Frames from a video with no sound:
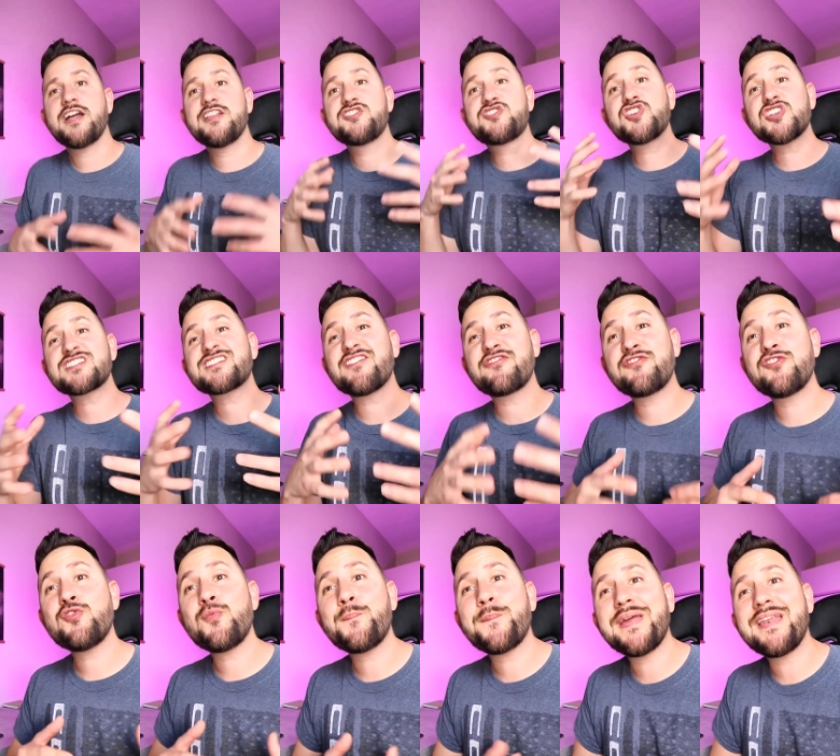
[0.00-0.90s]
And just a
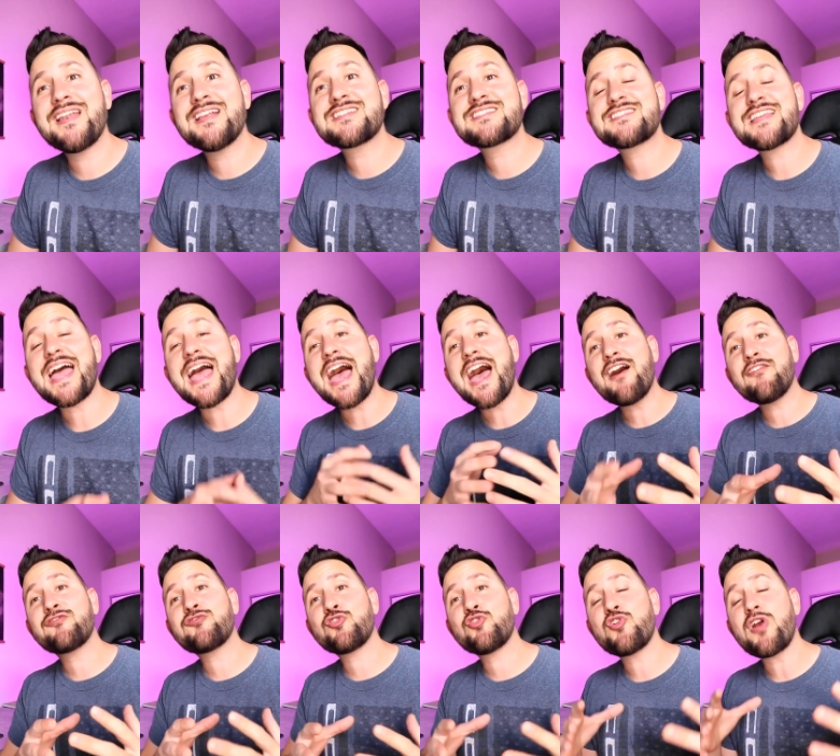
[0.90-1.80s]
few minutes
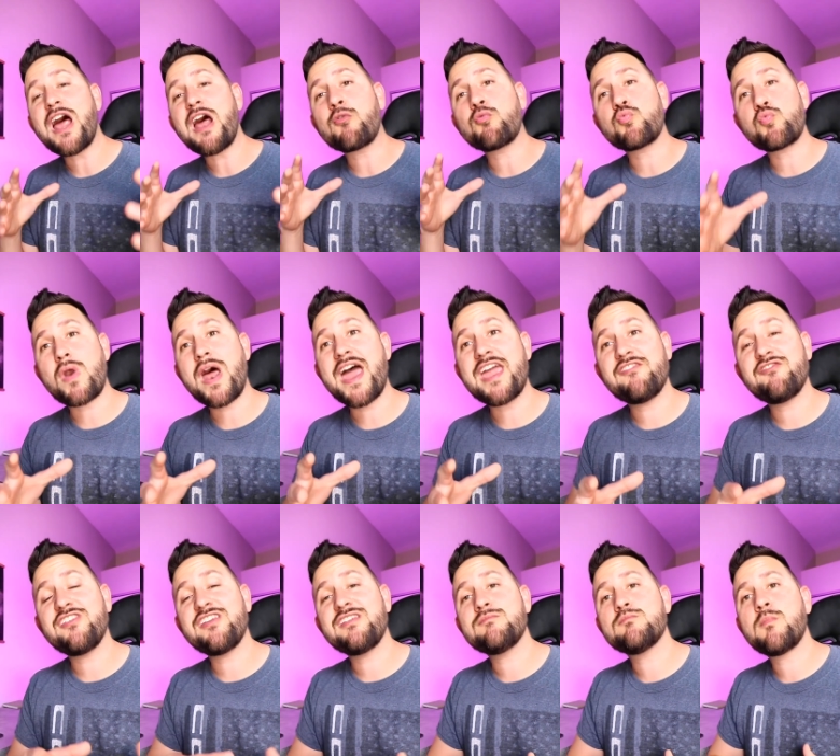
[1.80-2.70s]
after
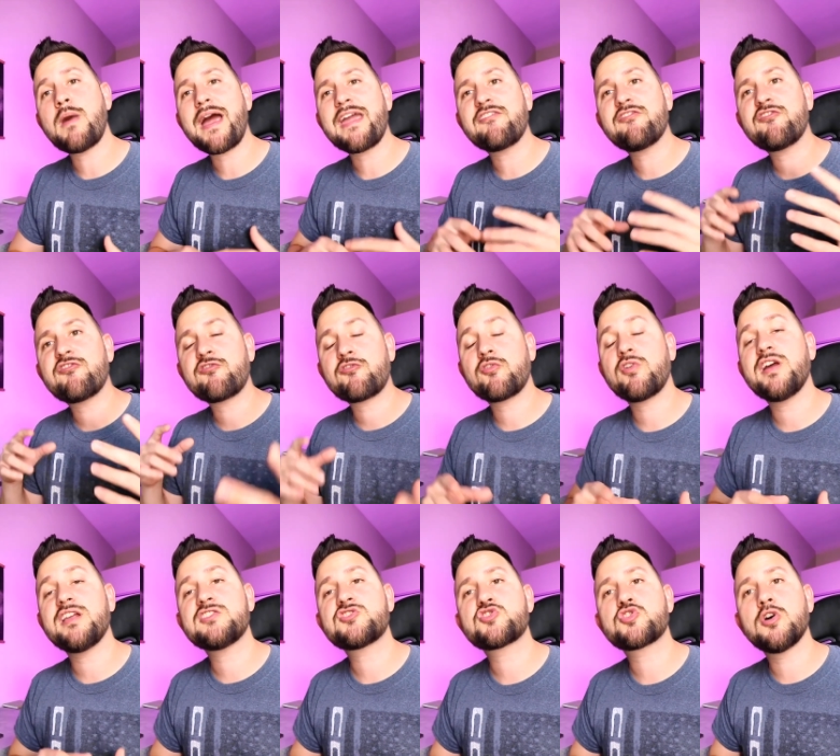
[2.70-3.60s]
arriving, my
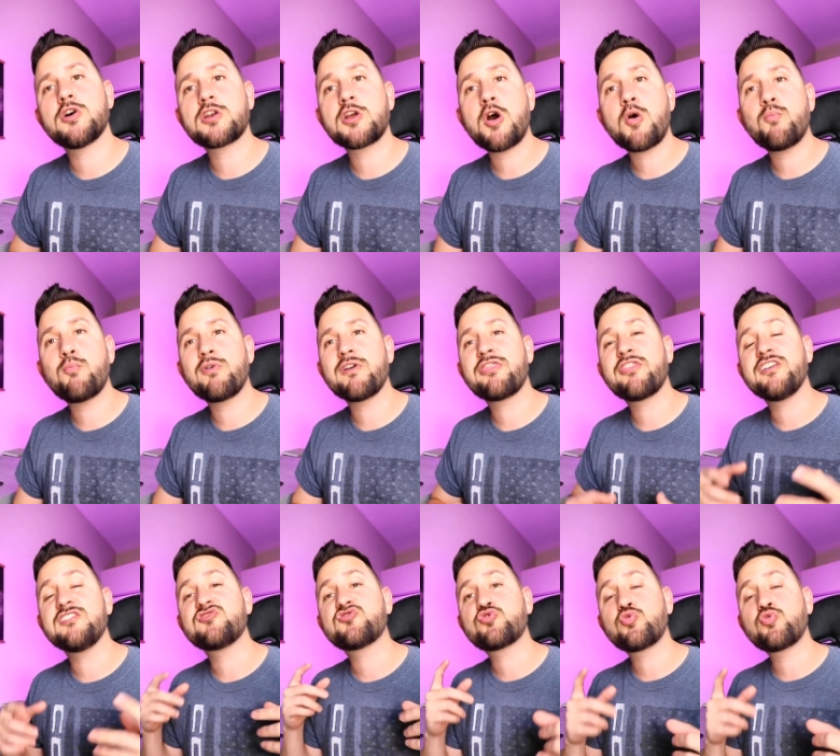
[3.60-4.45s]
friend showed up with his